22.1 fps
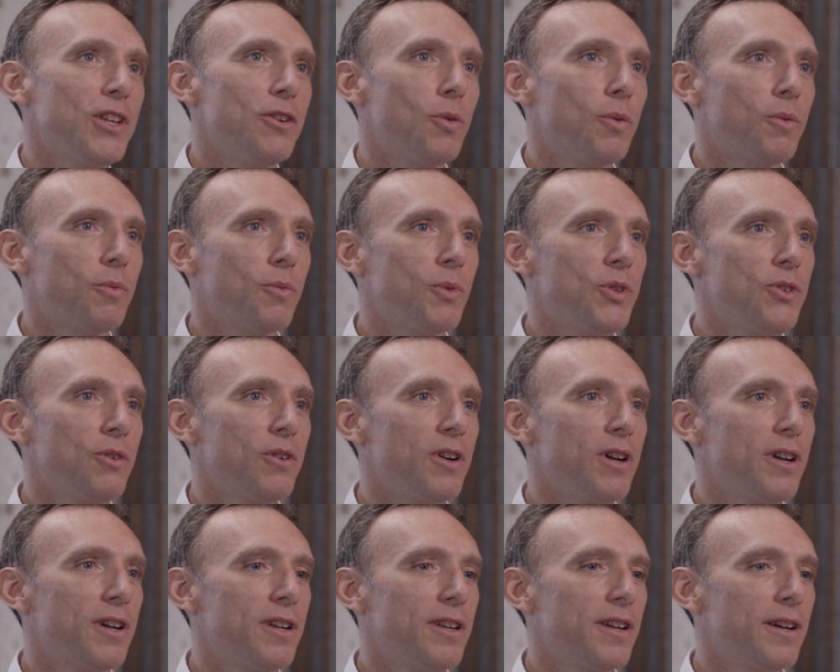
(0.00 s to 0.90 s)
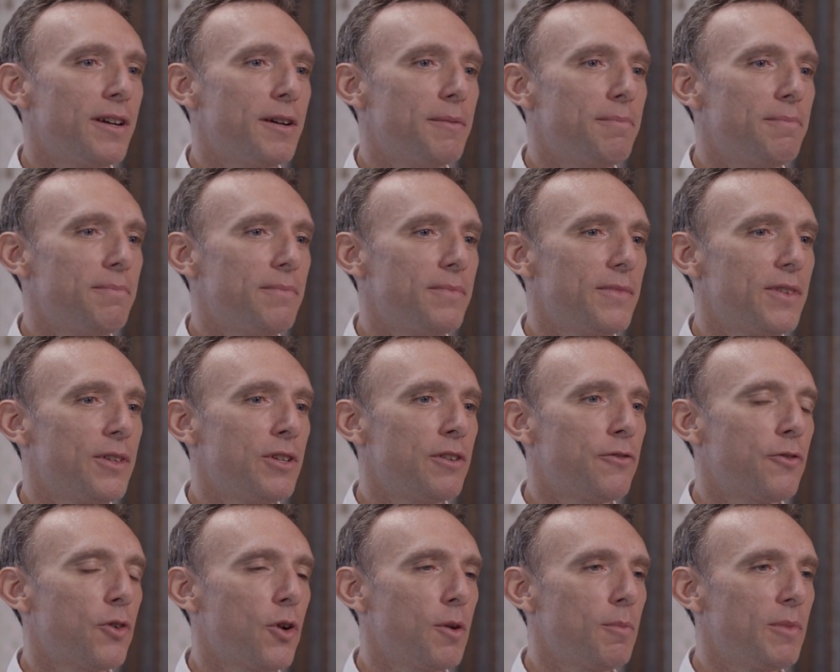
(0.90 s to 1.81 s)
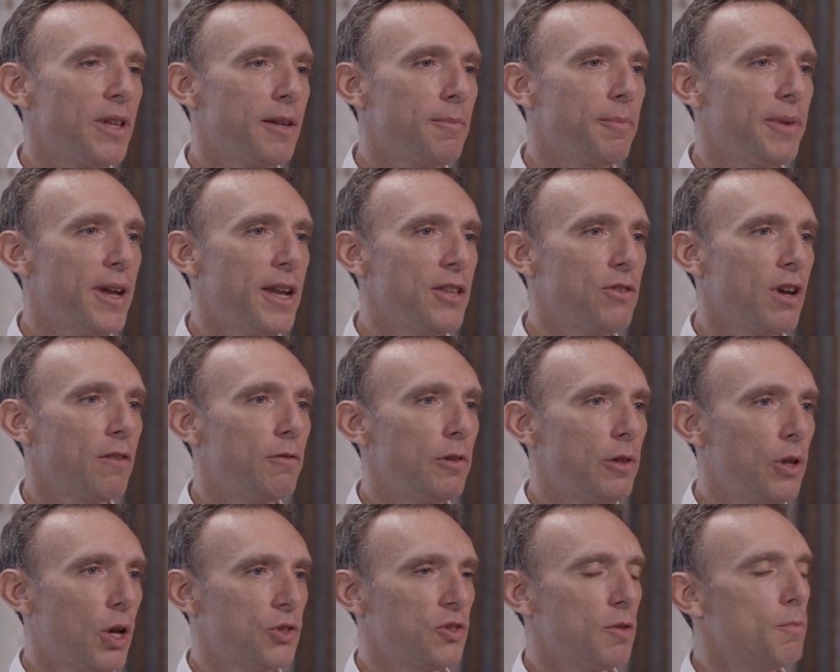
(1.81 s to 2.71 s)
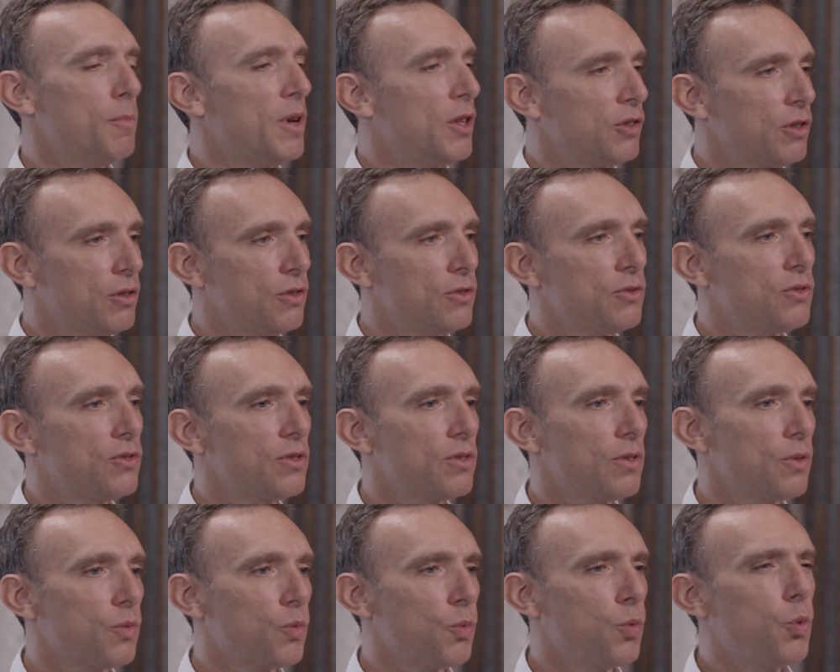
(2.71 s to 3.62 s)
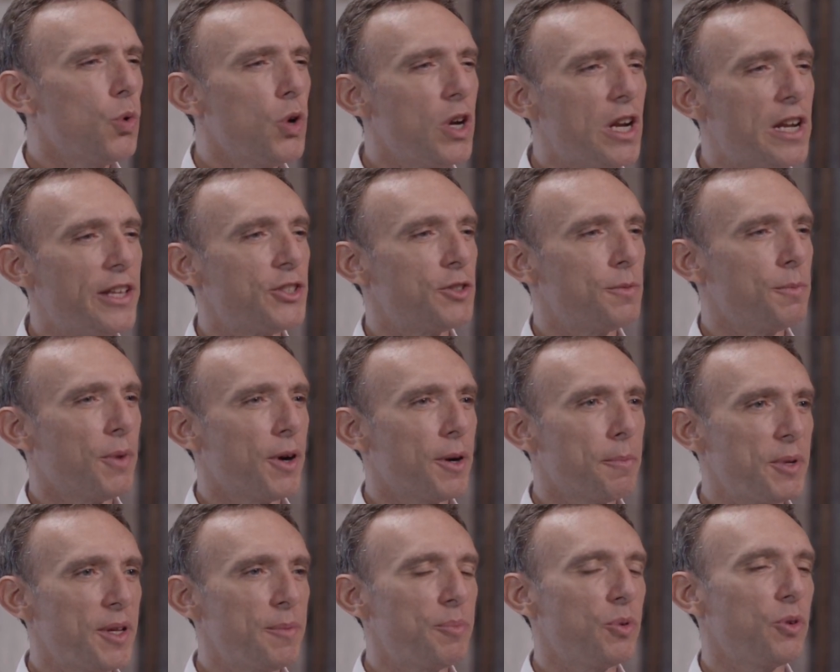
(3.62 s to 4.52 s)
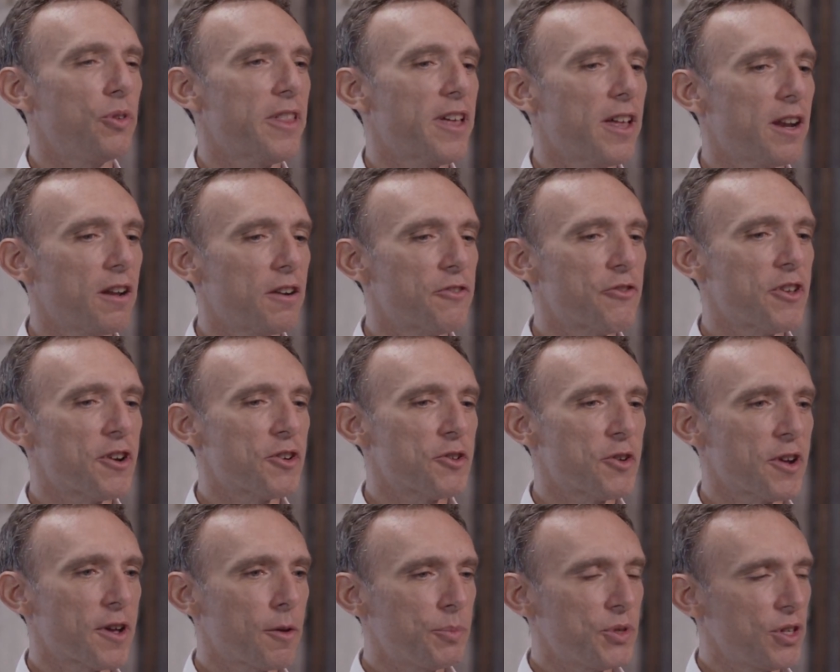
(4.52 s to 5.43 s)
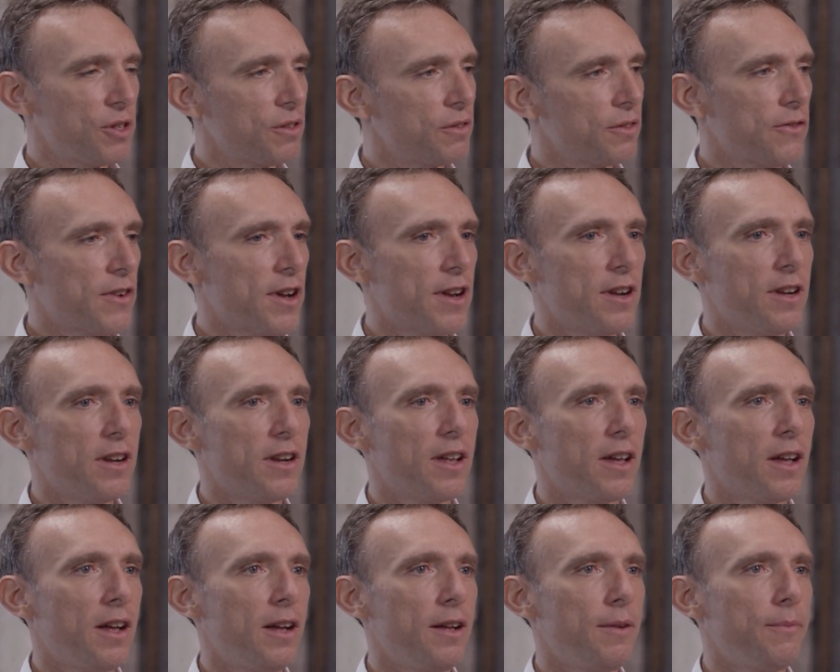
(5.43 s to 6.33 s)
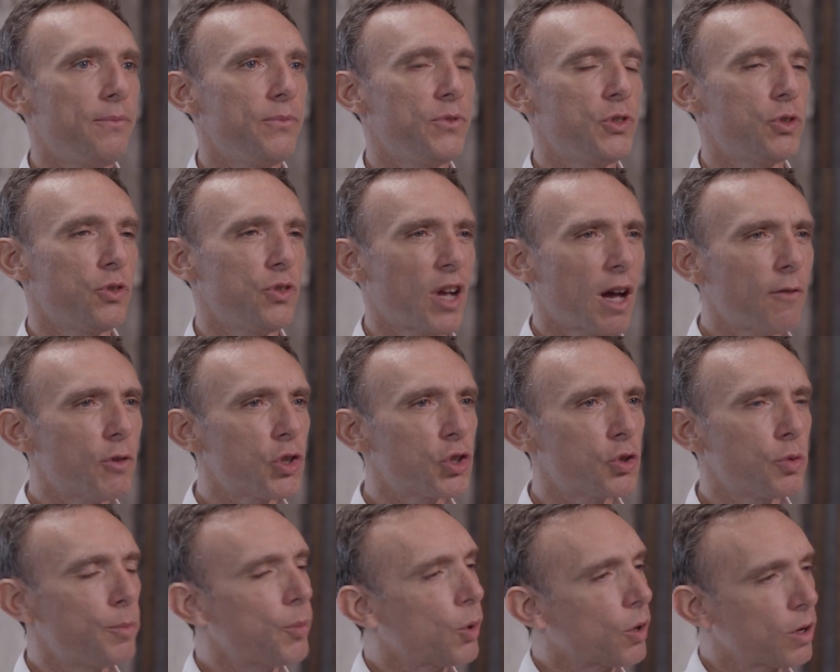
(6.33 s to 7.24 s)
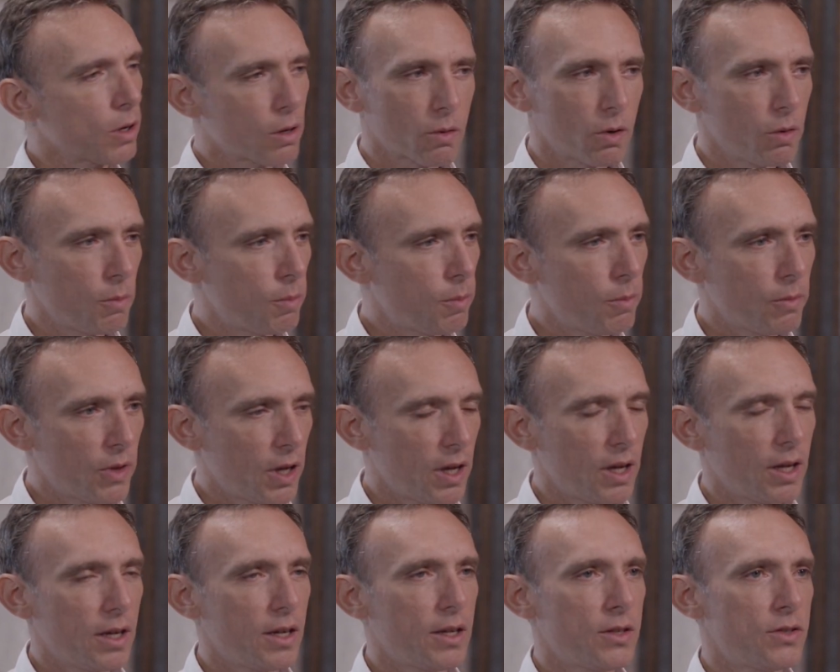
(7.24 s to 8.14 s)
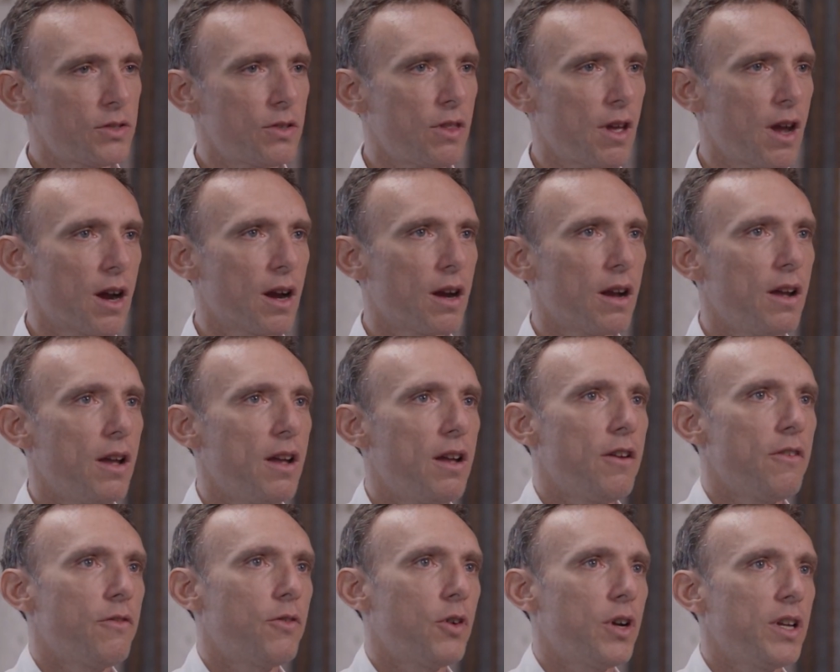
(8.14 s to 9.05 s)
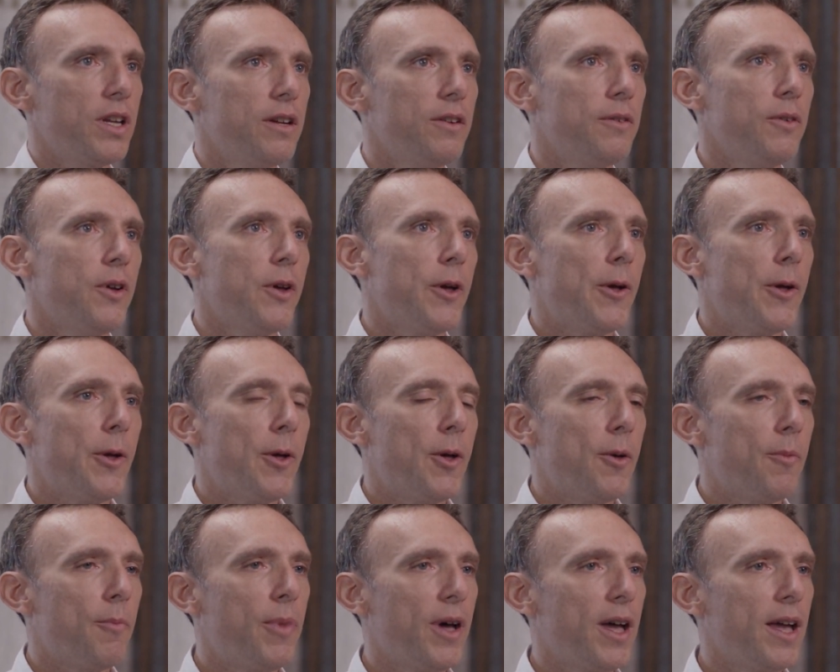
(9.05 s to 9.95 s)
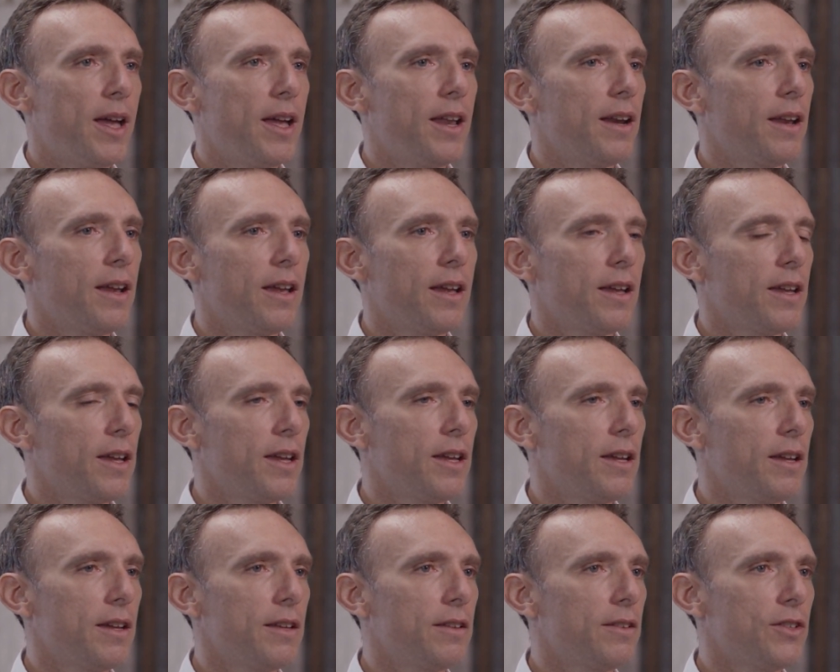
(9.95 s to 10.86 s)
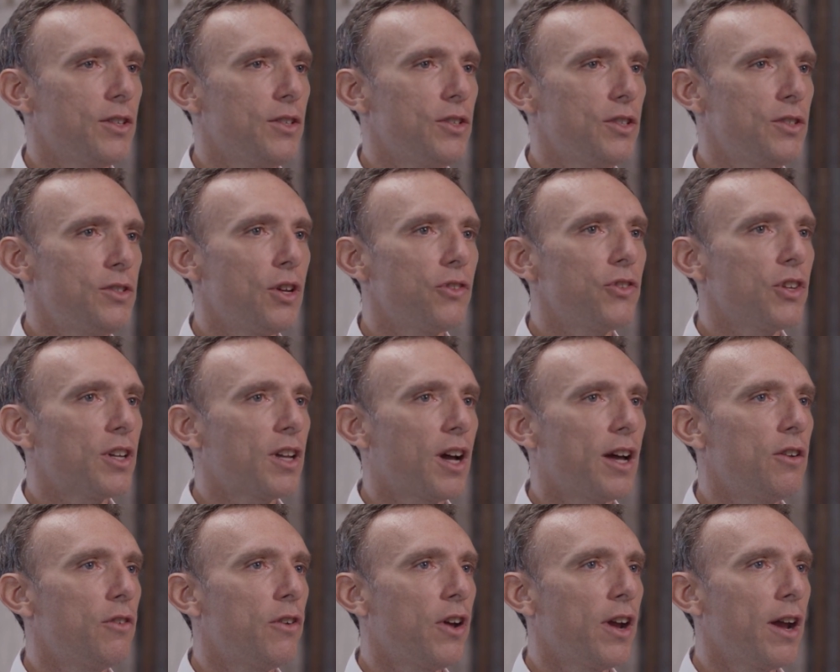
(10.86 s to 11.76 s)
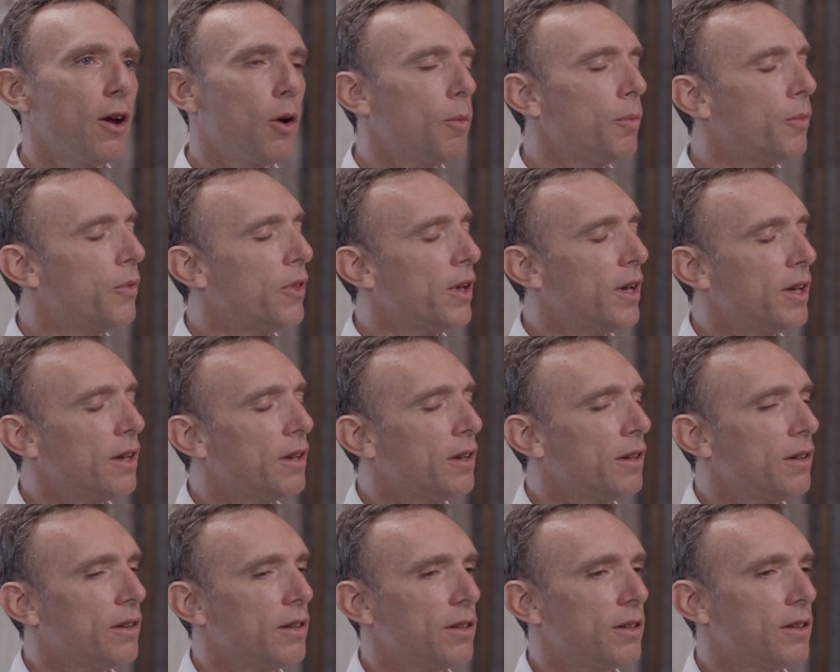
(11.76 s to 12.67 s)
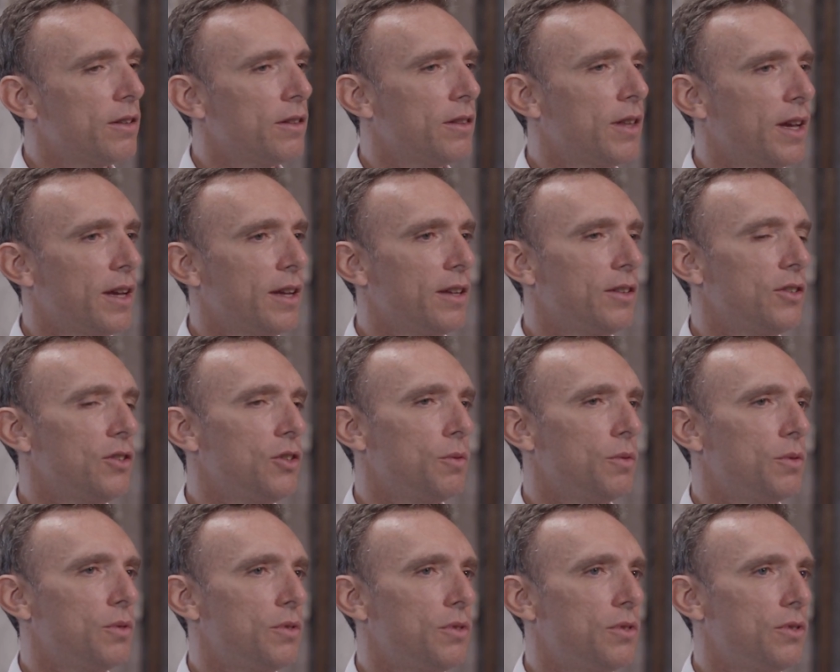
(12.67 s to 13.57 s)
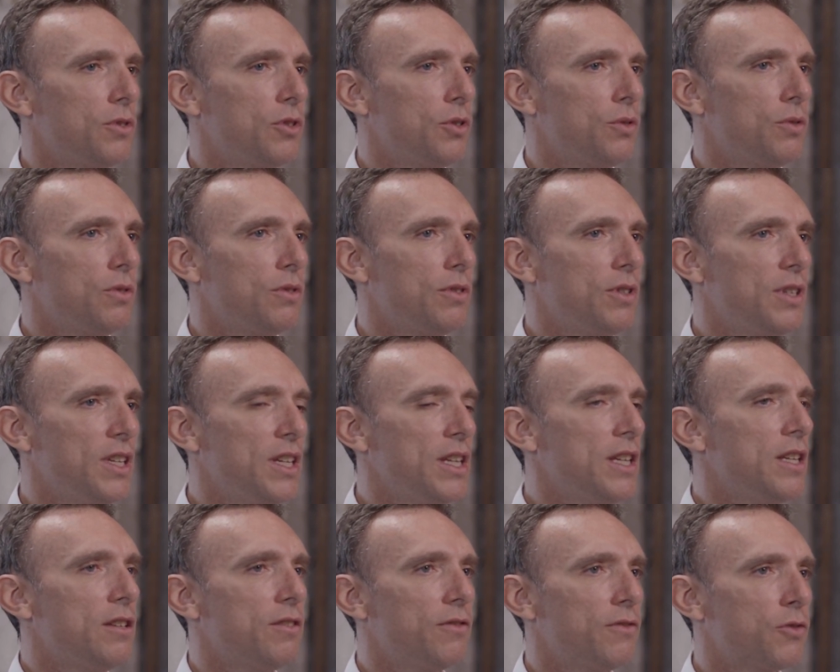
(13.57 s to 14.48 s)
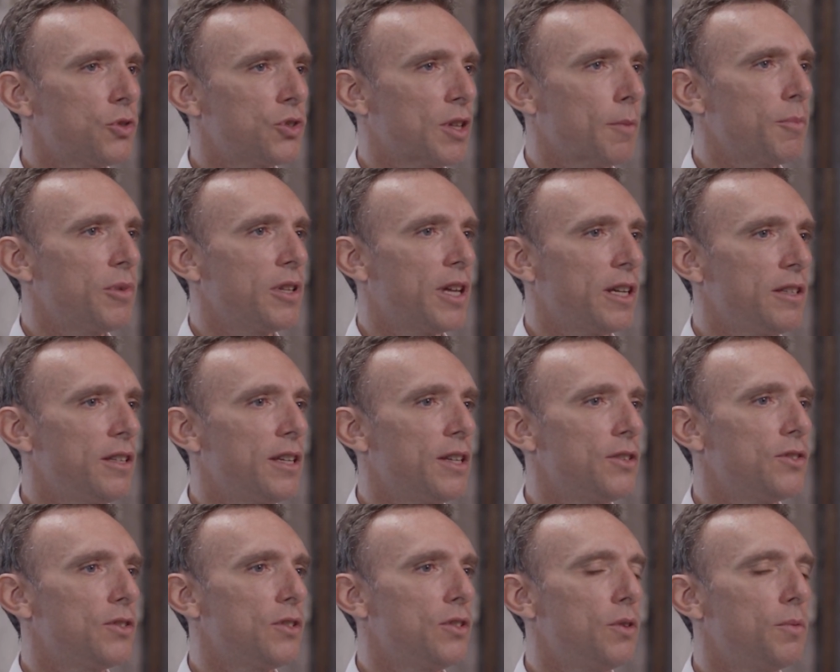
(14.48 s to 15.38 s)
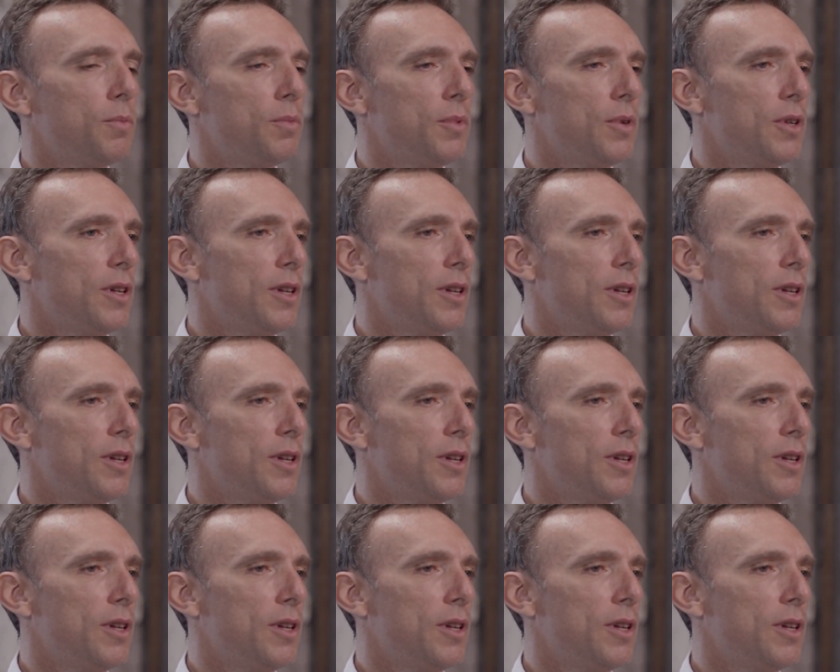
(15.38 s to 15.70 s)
you know, when you're at a firm like Bain, you have lots of mentors, mm-hmm. really smart people that are there to help you, and so you have a support group that it's there for you. But it's not the kind of help that you need for something like this. You know,